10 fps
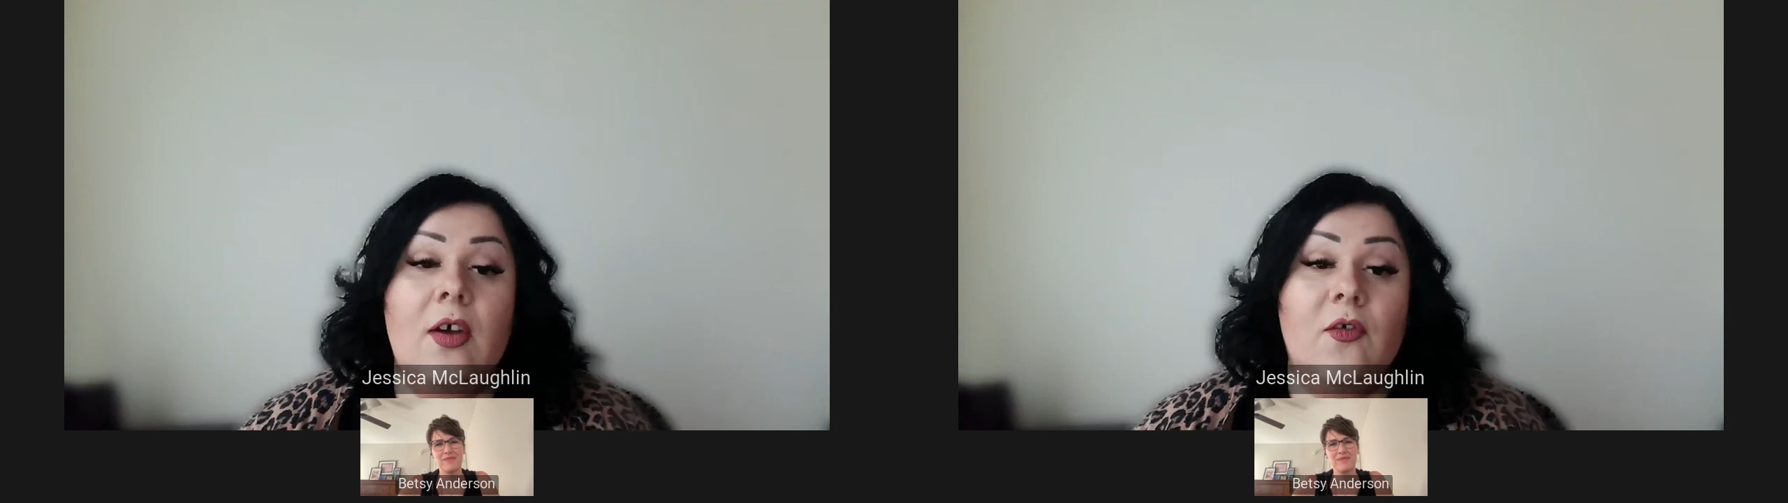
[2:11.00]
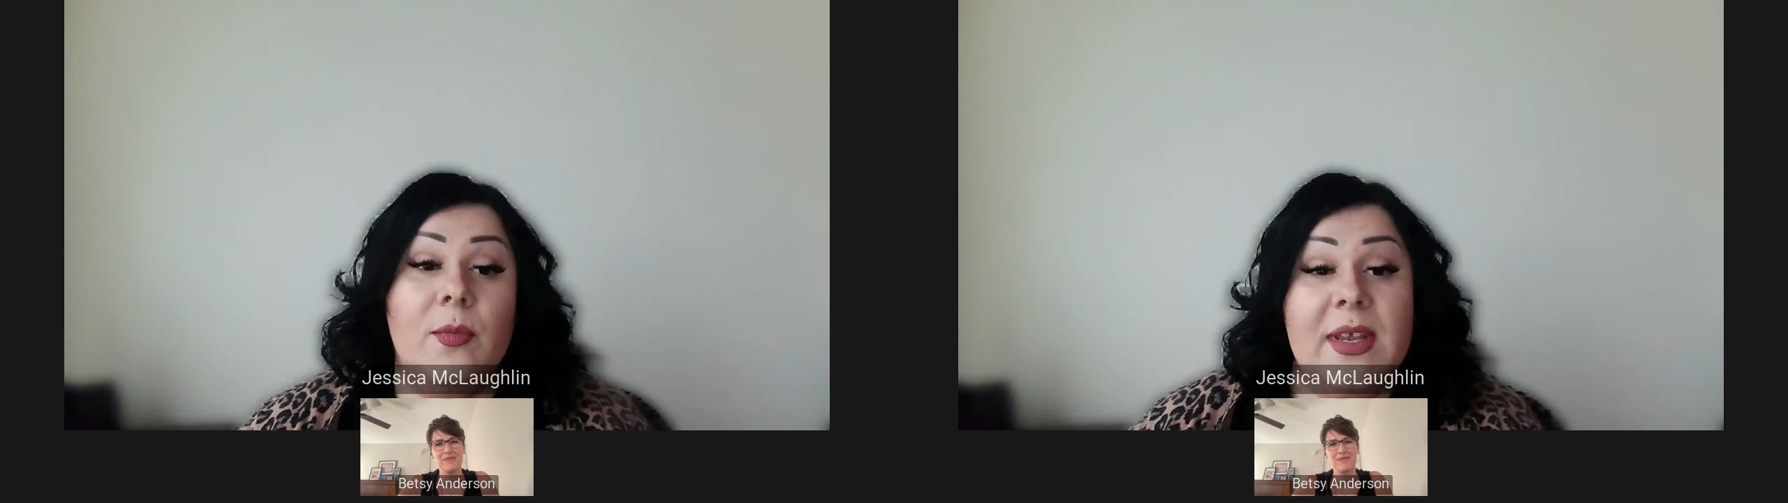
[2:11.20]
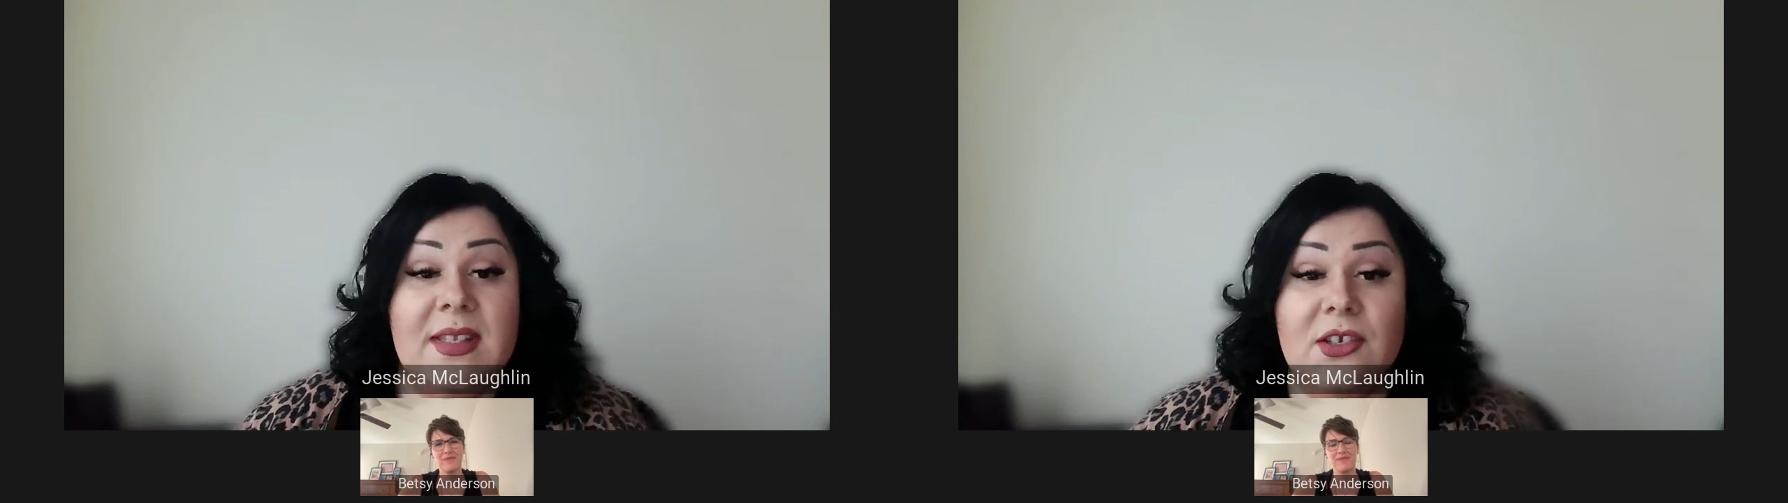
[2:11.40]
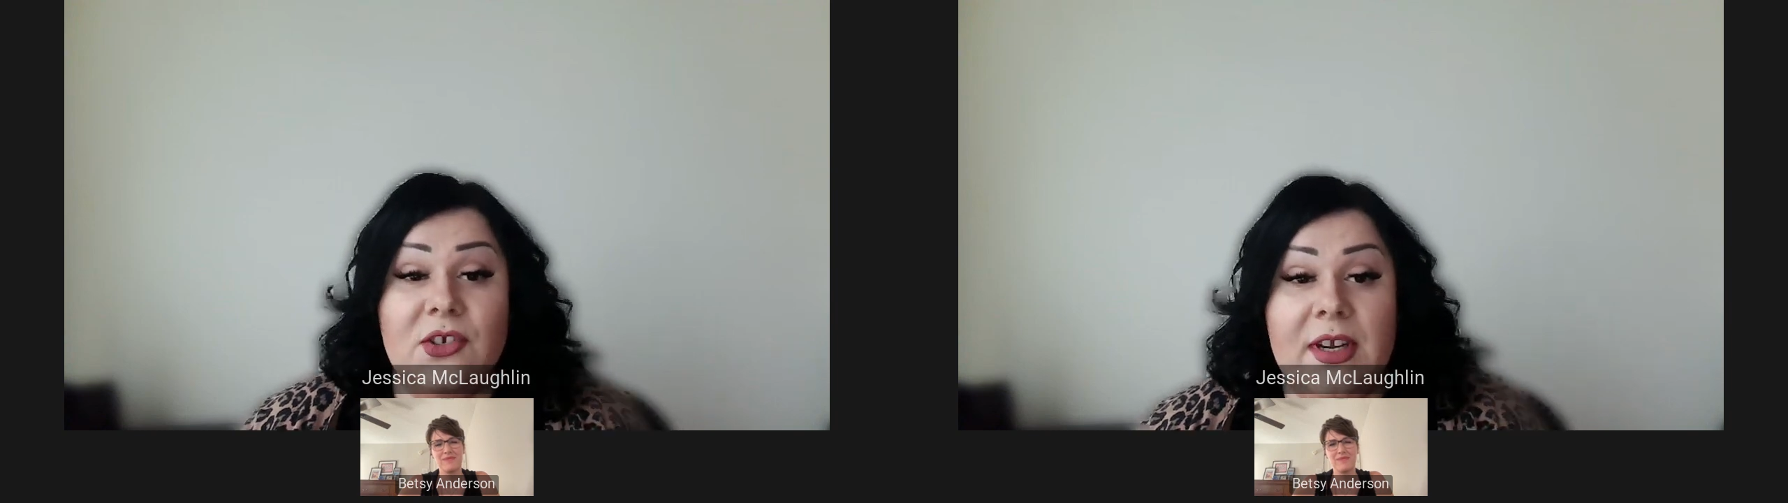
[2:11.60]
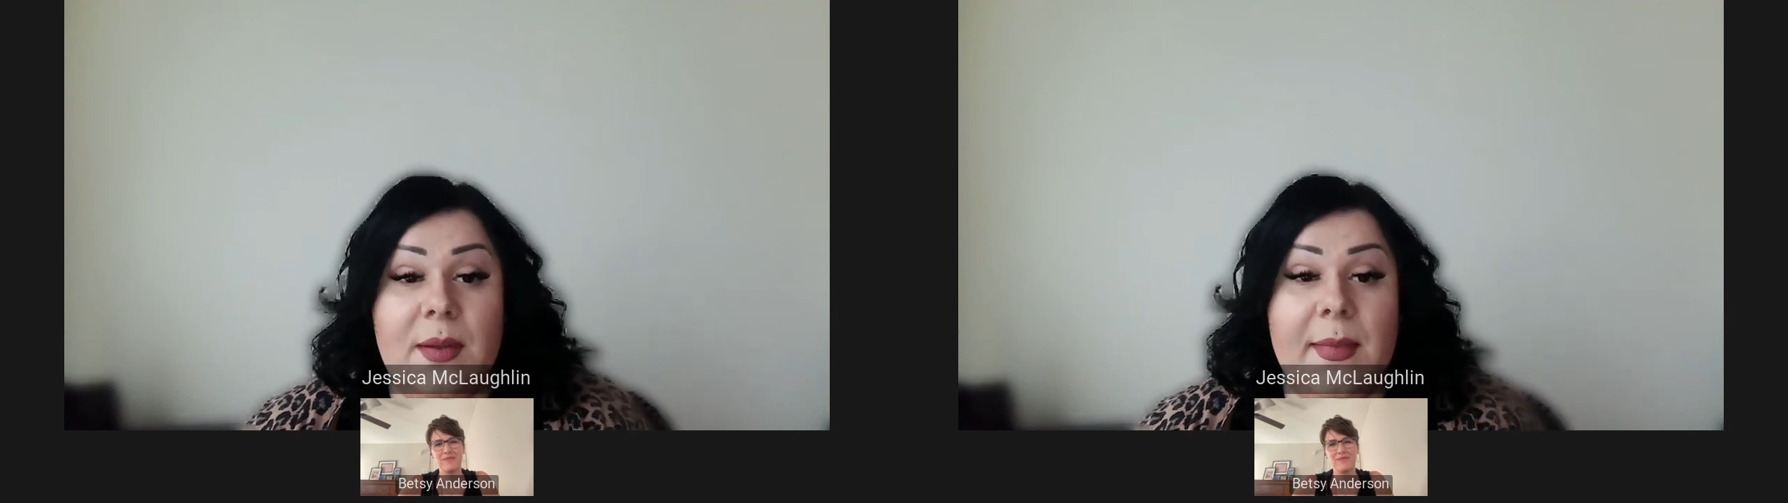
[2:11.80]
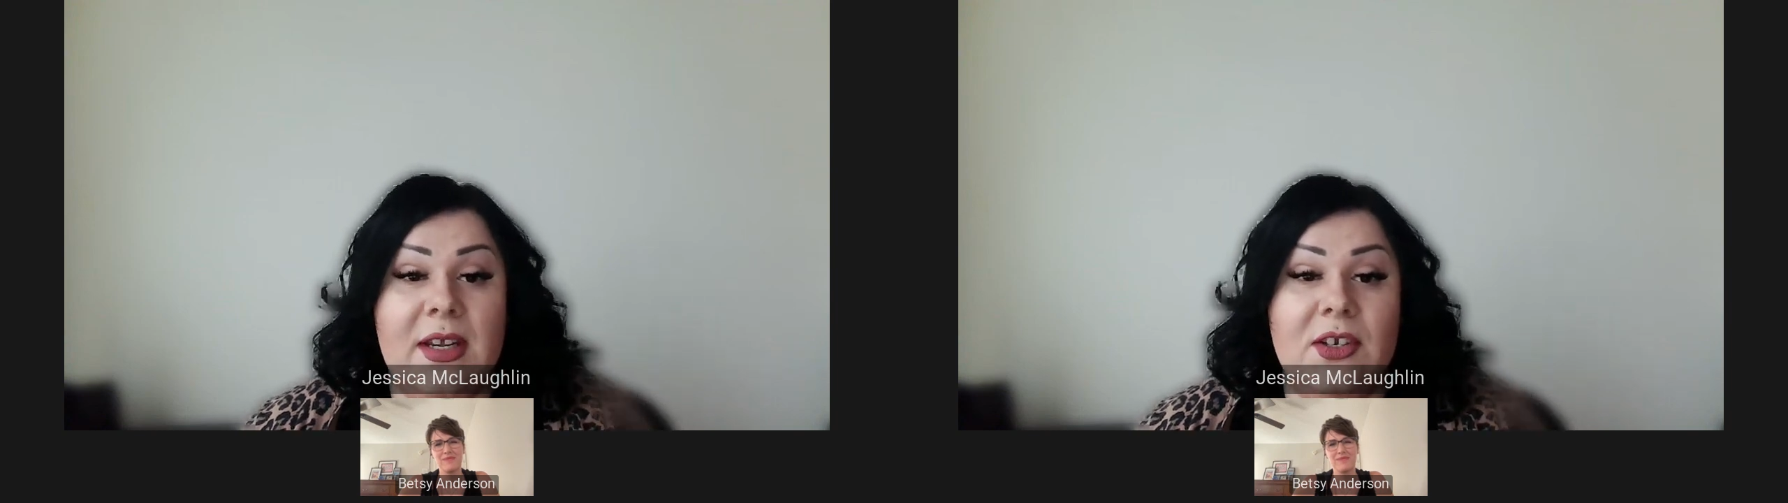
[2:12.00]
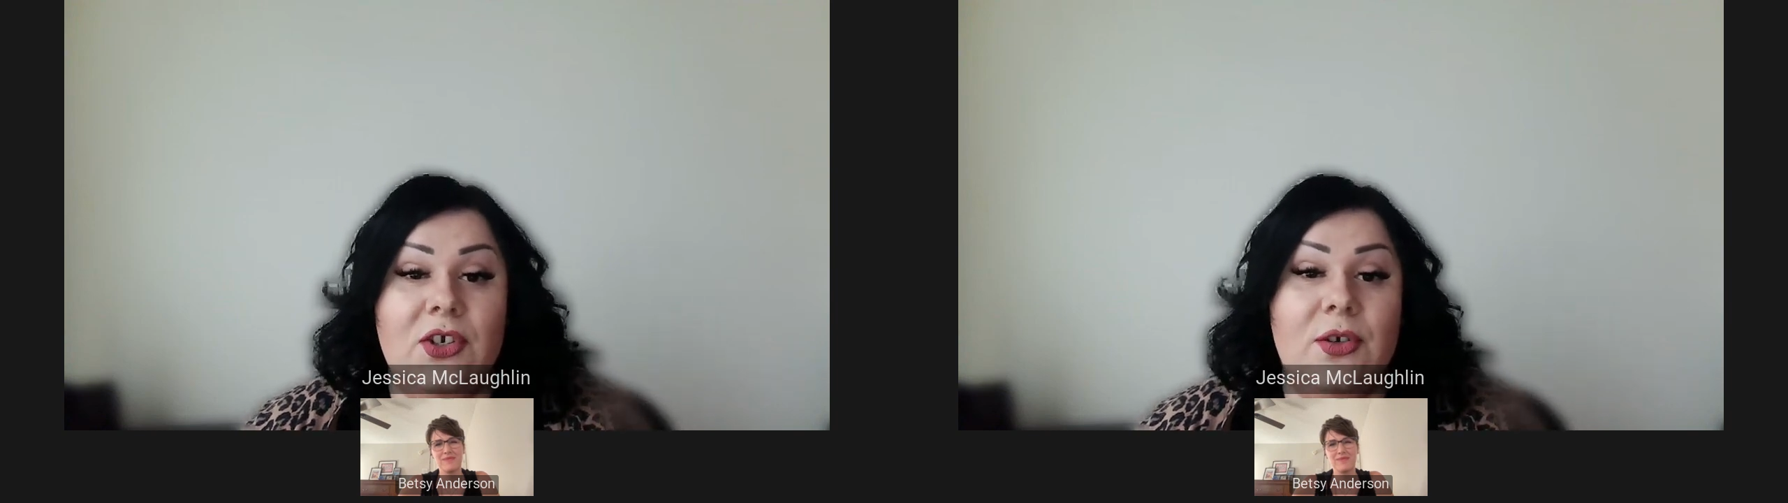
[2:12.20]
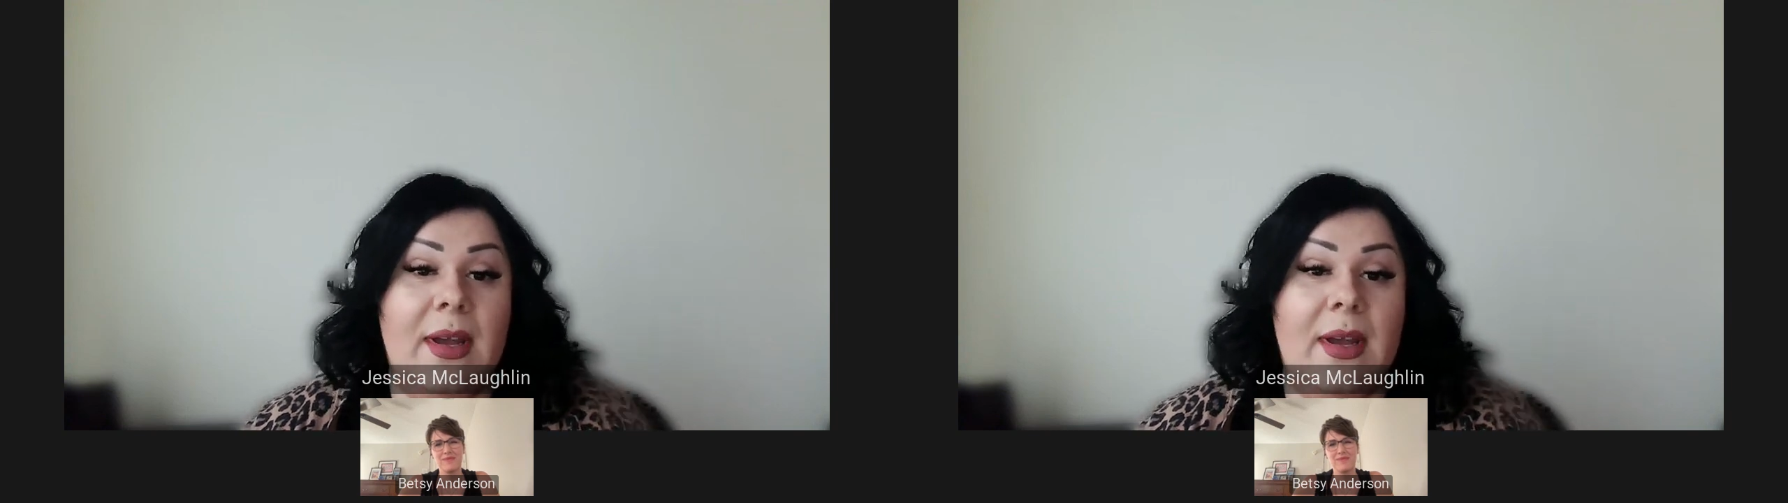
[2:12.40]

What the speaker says: For me as a training manager,